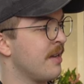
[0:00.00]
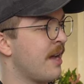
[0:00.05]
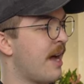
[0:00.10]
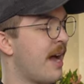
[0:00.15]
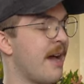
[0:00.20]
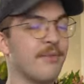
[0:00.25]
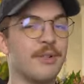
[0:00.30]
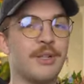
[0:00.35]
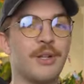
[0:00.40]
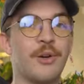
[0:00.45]
I
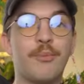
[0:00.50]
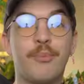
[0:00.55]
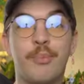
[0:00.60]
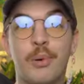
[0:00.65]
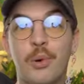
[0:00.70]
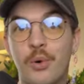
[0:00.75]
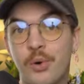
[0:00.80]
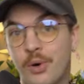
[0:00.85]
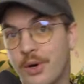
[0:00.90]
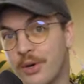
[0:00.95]
have a little
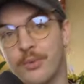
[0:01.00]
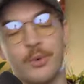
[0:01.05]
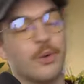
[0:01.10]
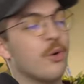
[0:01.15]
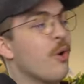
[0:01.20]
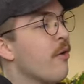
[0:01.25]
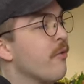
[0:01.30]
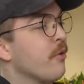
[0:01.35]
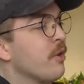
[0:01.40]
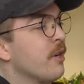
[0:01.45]
board. We'll
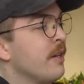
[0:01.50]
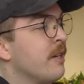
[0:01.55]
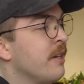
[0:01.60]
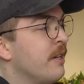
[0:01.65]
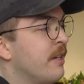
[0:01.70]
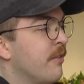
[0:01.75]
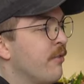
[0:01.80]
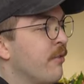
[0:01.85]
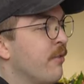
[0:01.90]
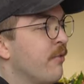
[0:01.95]
go over it in a
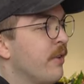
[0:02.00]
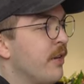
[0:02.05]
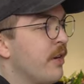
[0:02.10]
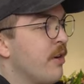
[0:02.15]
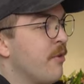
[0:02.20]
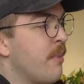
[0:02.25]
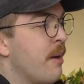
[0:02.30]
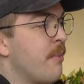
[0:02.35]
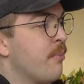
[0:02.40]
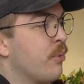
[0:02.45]
different
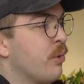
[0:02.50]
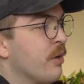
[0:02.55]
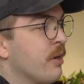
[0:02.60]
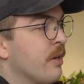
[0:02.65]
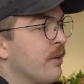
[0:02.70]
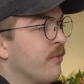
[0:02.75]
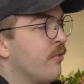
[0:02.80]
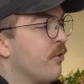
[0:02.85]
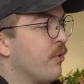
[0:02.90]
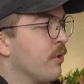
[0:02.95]
video, my
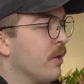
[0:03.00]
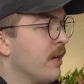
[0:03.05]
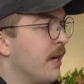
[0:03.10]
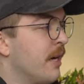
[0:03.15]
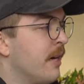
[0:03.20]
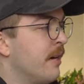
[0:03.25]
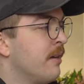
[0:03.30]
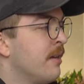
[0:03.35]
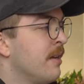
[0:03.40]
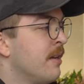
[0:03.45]
board for
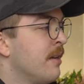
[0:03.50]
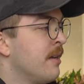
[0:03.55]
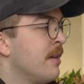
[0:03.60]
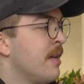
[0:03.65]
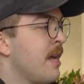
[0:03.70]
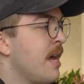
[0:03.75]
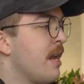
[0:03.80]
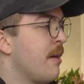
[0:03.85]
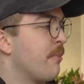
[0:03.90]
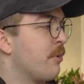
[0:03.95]
uh,
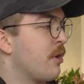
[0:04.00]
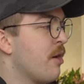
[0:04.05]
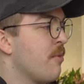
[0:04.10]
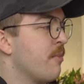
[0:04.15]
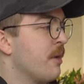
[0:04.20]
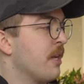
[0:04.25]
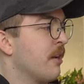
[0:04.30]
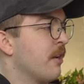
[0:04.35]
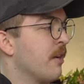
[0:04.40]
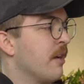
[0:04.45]
an
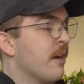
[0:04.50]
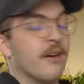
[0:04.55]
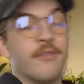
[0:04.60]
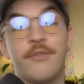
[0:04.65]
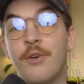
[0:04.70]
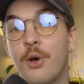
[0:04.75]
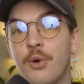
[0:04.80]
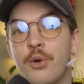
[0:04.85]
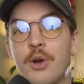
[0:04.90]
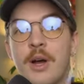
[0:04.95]
upcoming uh,
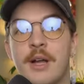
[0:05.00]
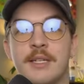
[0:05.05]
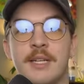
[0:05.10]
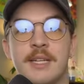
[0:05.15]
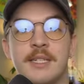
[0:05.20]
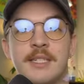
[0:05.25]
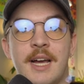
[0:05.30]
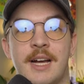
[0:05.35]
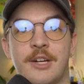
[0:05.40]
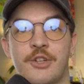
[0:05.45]
photo
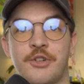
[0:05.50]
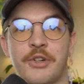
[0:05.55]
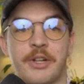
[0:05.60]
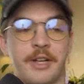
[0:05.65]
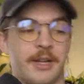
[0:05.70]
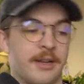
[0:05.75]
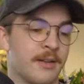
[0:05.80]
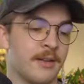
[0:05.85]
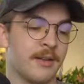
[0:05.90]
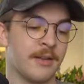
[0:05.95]
contest
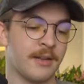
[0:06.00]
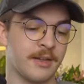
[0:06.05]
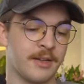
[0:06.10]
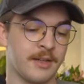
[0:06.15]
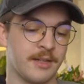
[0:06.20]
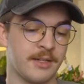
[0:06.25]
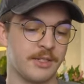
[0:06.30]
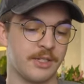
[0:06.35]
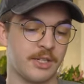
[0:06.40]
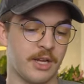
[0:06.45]
actually.
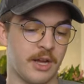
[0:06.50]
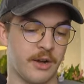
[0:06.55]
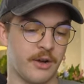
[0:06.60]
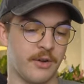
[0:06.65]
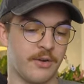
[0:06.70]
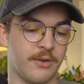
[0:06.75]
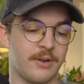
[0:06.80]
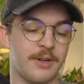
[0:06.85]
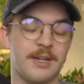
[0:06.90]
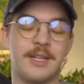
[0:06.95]

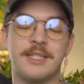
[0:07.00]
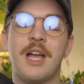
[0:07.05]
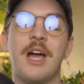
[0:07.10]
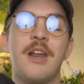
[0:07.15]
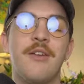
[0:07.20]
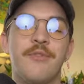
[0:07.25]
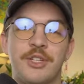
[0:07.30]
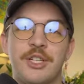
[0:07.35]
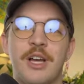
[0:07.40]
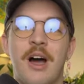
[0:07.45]
So it's kind
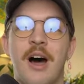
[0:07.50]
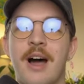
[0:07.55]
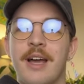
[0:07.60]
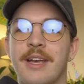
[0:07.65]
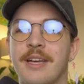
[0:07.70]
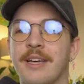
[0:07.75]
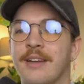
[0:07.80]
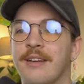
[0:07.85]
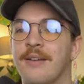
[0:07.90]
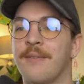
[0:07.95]
of a
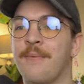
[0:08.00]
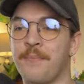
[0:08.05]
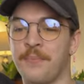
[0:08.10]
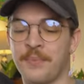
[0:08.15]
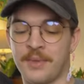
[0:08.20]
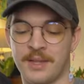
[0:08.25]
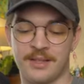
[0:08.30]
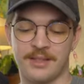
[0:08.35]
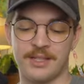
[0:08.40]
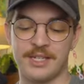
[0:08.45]
tie-in.
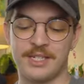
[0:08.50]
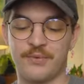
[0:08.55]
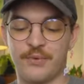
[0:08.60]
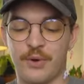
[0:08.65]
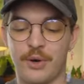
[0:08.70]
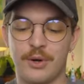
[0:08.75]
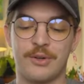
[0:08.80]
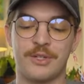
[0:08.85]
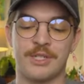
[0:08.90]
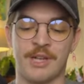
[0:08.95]
These
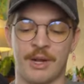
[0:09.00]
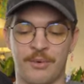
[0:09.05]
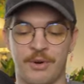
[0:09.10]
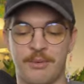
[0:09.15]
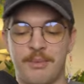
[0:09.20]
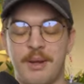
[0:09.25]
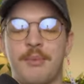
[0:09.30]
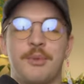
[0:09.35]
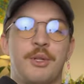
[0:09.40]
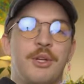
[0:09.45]
photos I want to
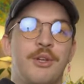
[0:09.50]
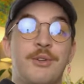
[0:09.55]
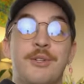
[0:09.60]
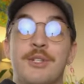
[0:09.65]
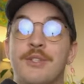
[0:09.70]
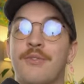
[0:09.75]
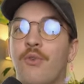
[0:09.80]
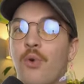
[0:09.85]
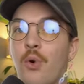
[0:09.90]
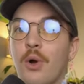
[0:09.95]
be able to
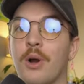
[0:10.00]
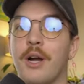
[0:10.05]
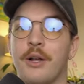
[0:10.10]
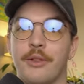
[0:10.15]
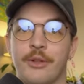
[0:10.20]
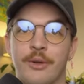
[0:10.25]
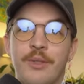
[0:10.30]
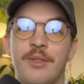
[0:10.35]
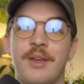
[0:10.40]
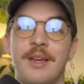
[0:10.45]
use for
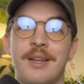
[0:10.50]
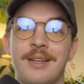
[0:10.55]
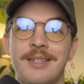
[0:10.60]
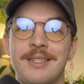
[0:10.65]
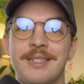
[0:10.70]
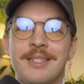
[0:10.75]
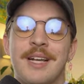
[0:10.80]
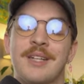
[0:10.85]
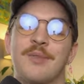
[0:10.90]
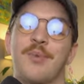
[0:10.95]
other
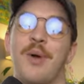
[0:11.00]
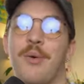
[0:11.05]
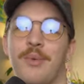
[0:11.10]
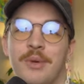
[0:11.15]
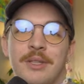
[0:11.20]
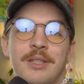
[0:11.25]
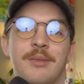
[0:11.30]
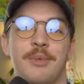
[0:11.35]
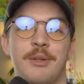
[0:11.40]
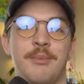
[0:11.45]
things. That's why I
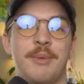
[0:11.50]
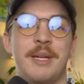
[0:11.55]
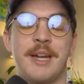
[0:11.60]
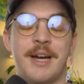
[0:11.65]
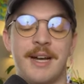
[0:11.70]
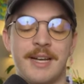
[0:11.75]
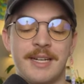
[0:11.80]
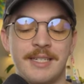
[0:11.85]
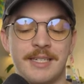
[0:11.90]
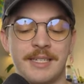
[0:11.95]
want them to be
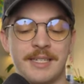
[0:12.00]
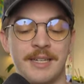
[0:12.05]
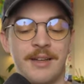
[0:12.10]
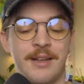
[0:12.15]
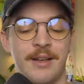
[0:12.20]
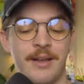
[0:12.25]
nice.